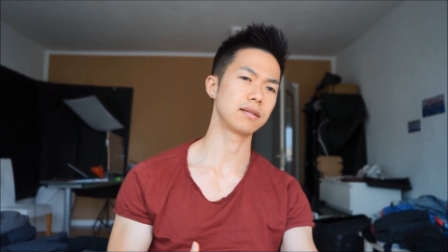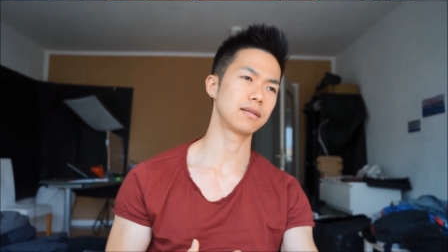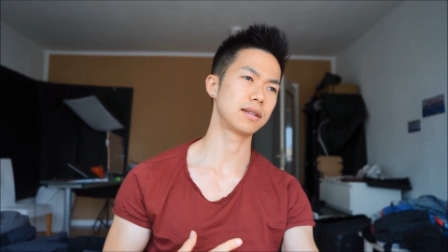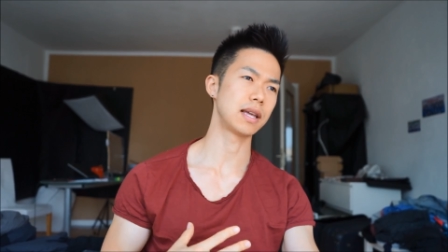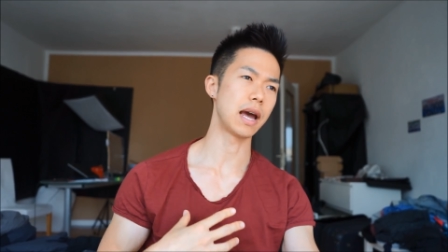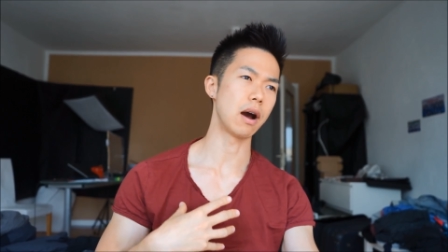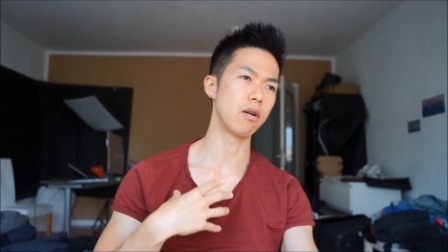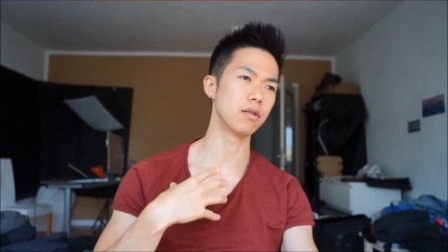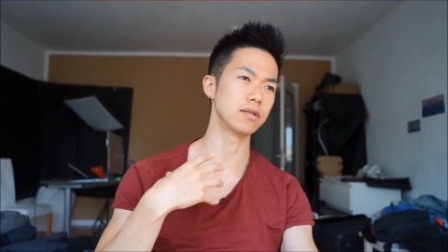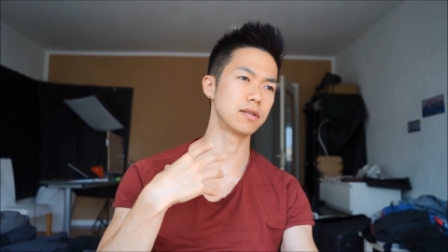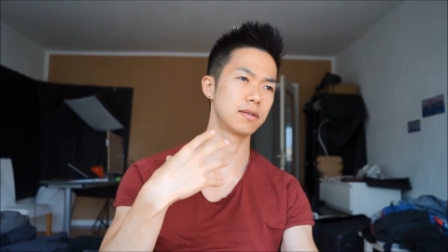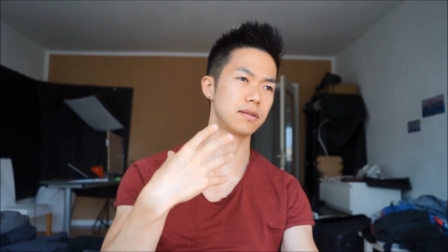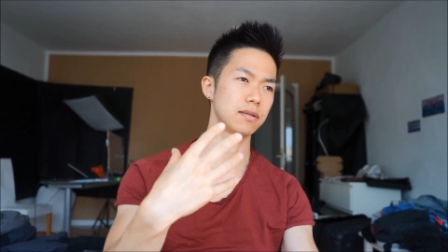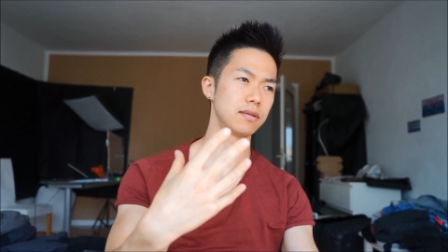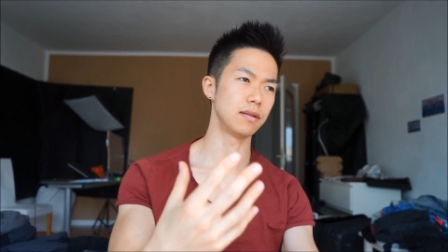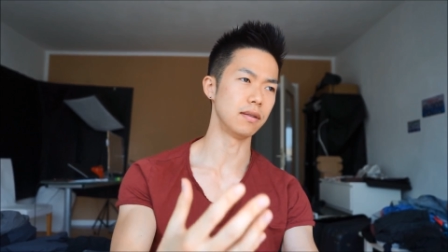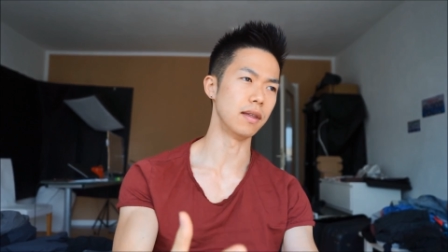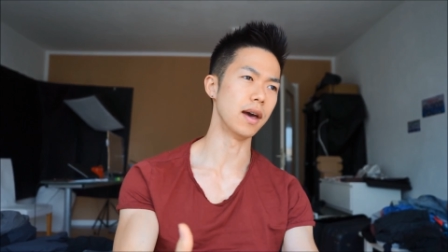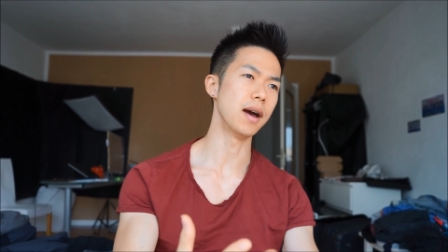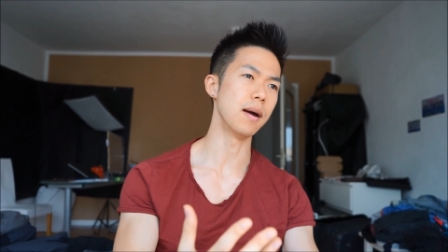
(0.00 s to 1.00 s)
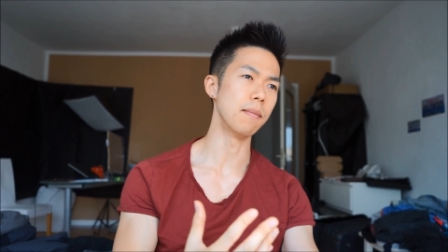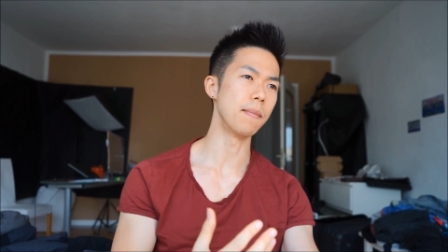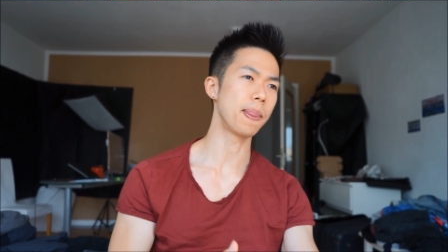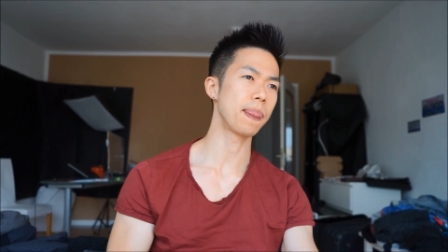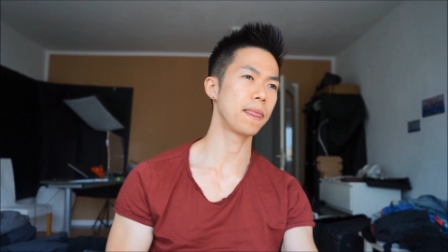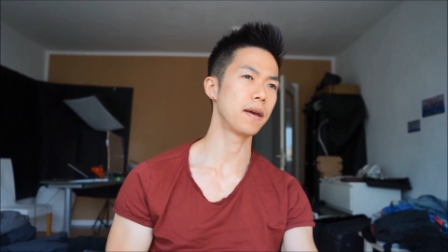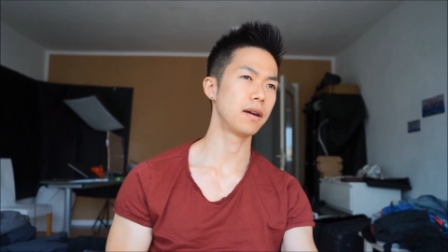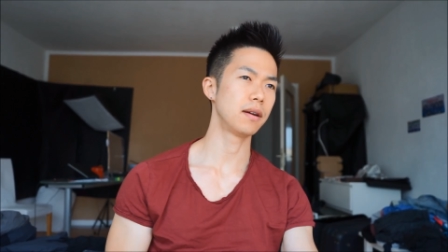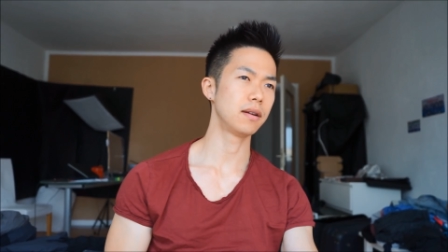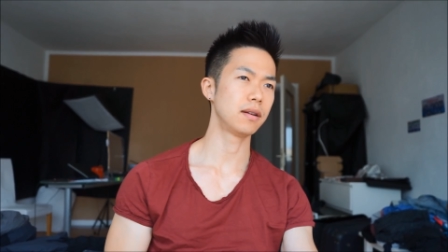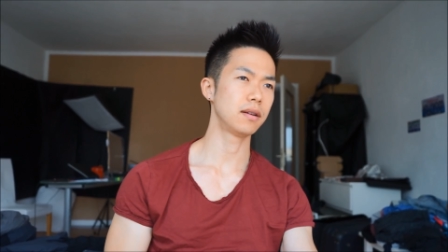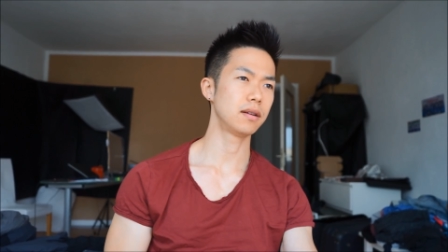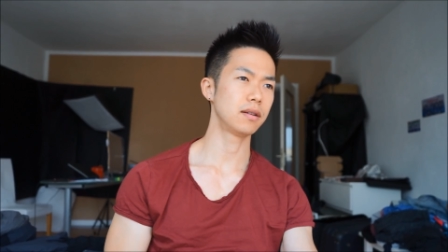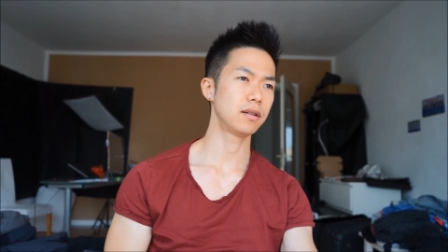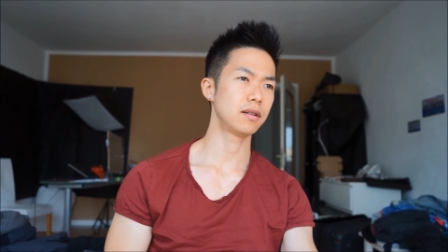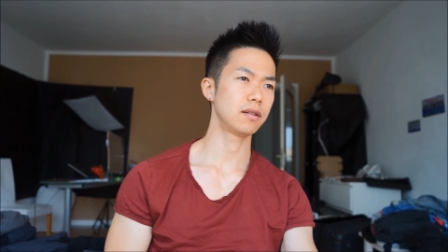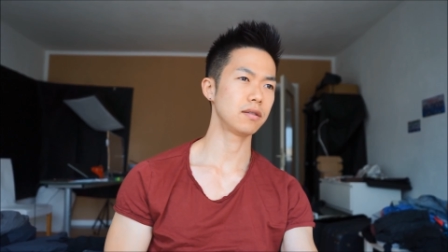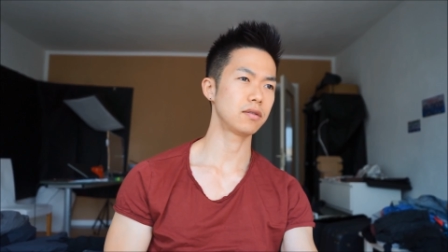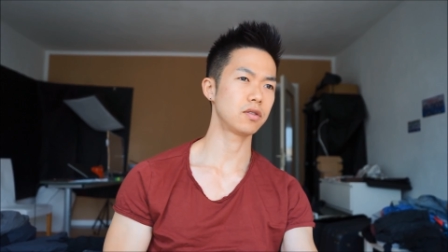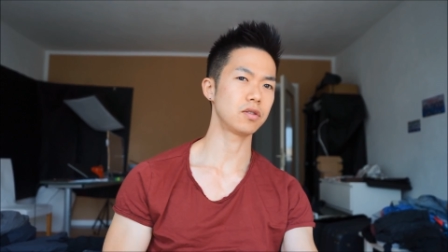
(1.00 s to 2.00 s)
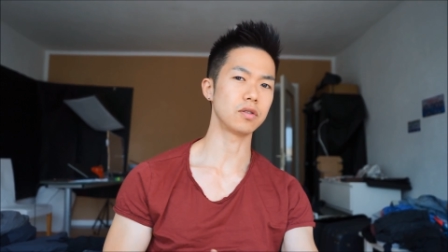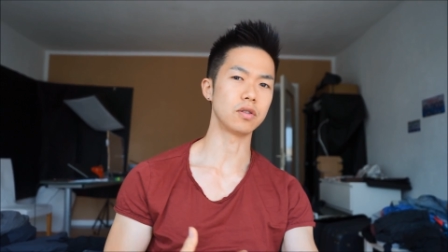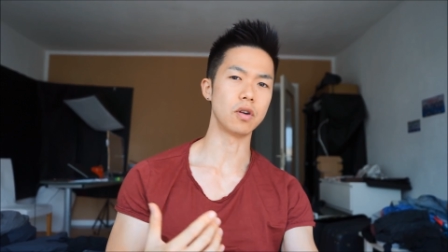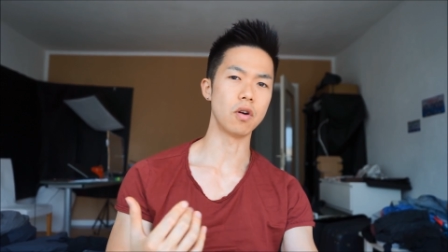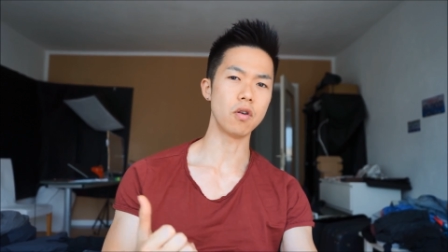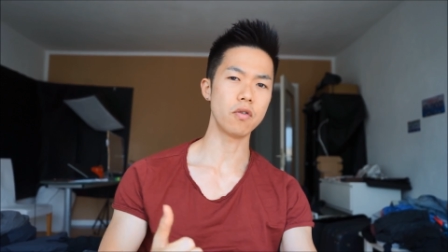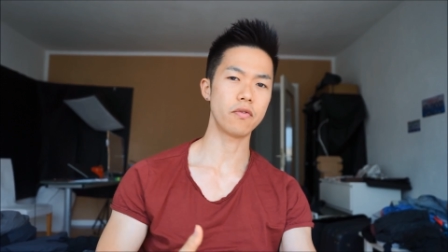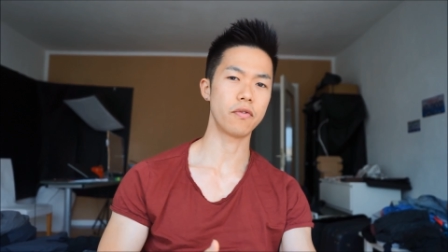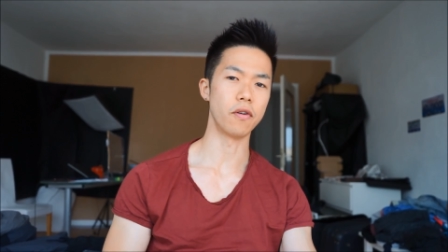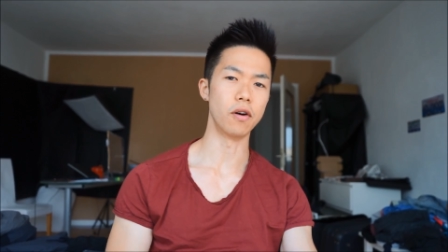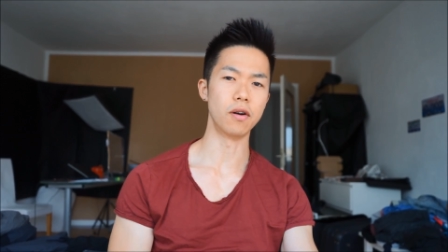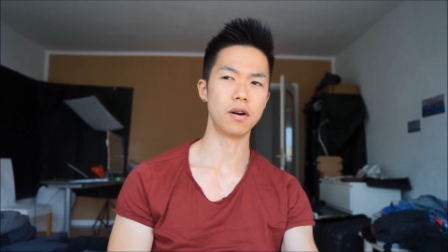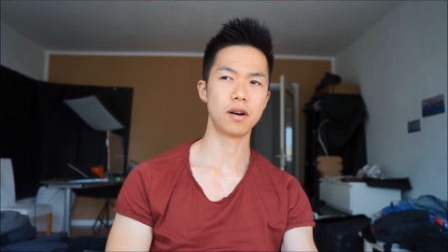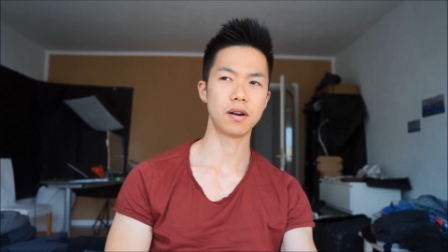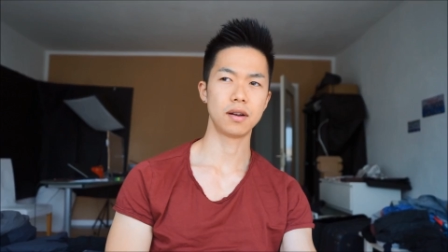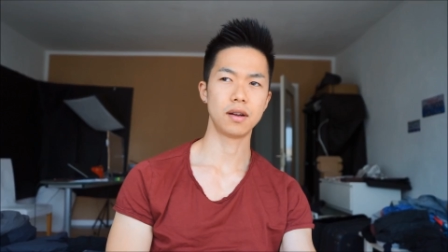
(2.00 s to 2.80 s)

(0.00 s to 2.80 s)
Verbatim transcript: tells them to go for.